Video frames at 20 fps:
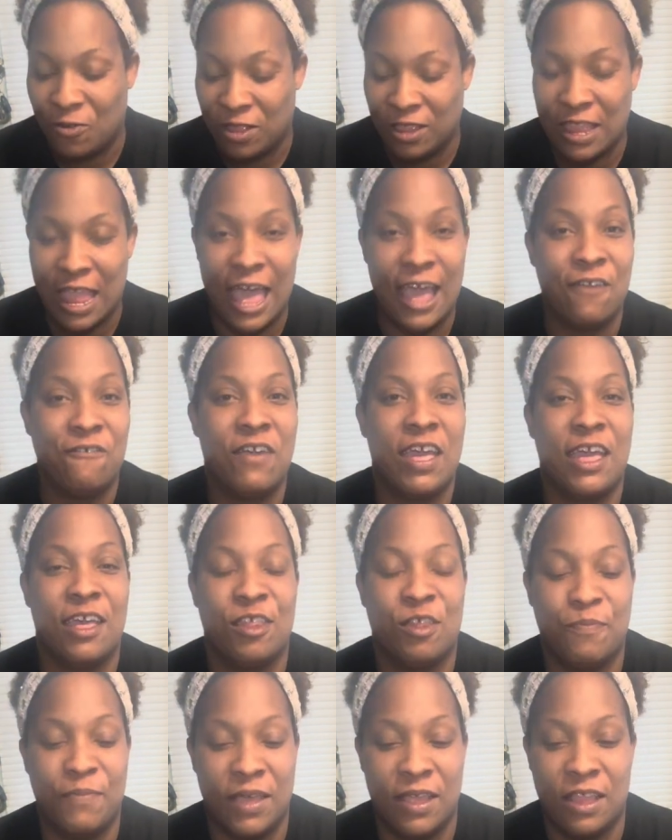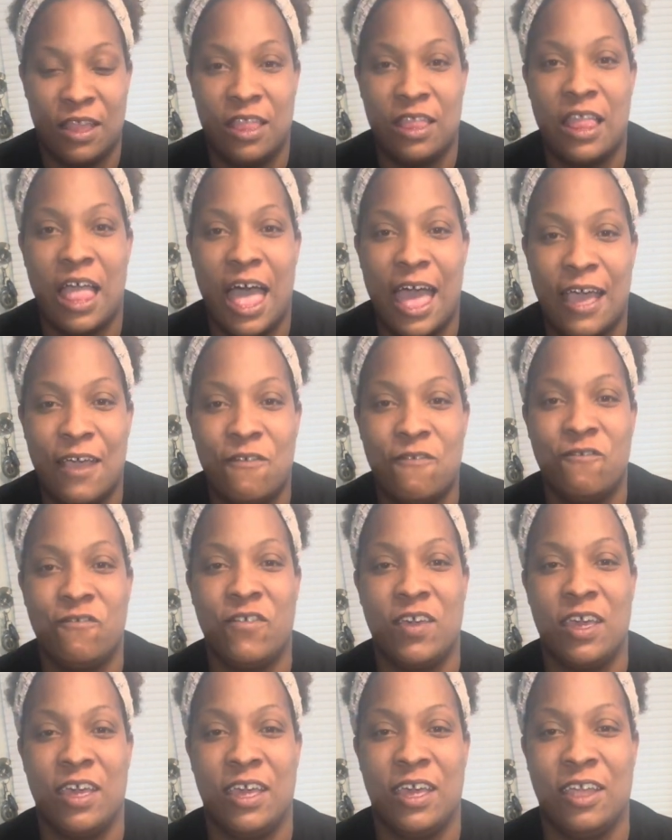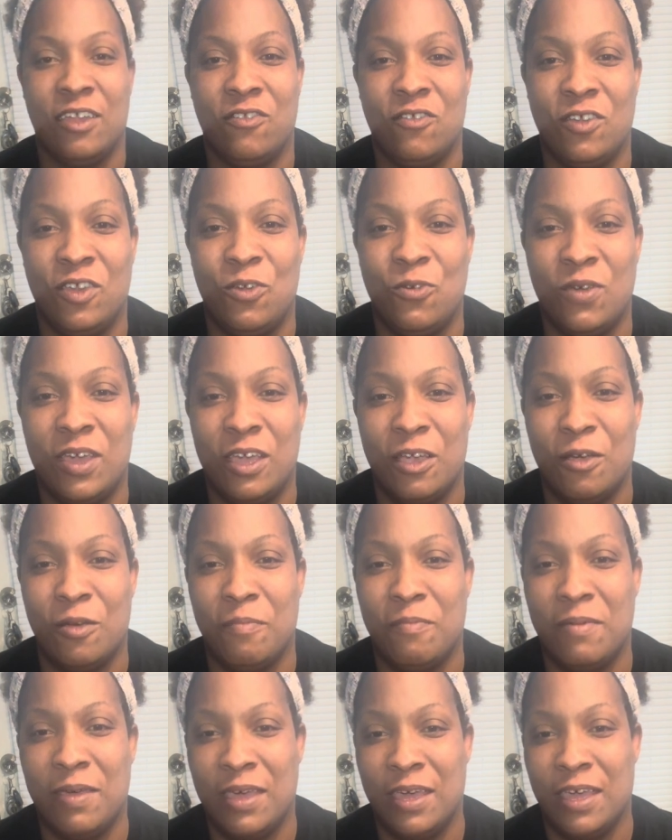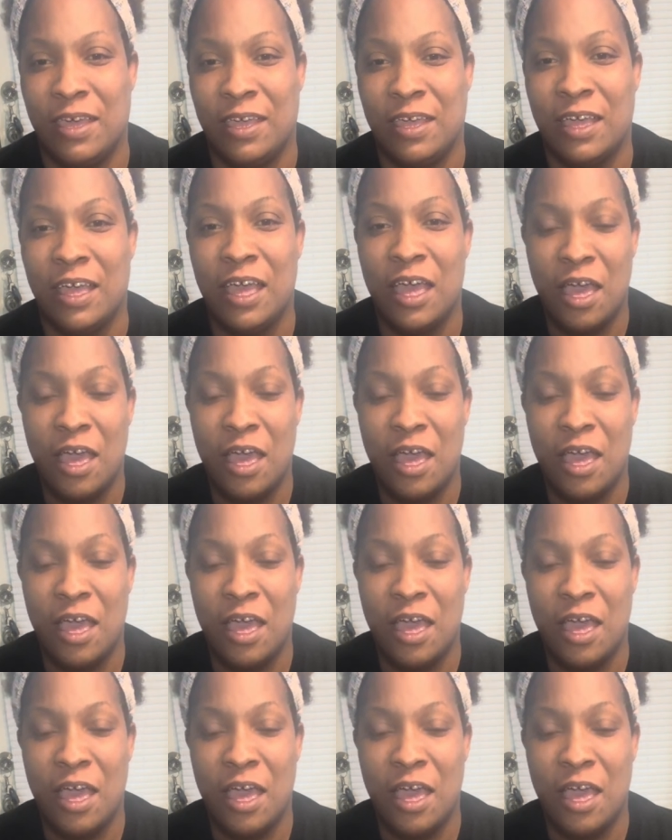Life has been lifing. Do you hear me?